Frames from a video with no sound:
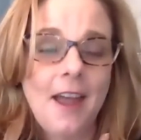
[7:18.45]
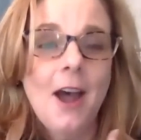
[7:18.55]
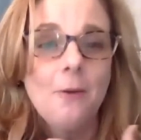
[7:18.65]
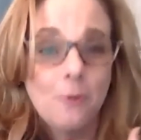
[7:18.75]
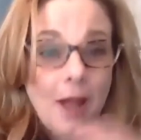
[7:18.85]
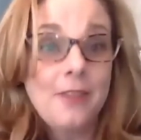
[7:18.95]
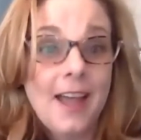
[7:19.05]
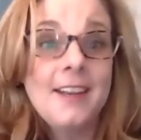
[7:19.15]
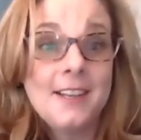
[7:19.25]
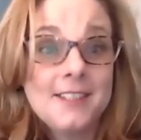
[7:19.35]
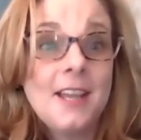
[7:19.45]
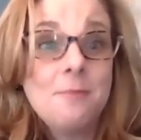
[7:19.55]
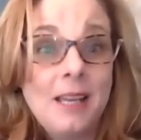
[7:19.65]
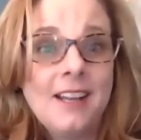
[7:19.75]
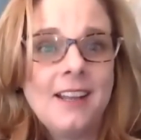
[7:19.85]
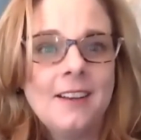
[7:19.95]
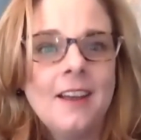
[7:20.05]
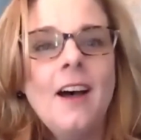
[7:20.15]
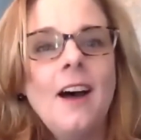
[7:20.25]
at the NSA meeting,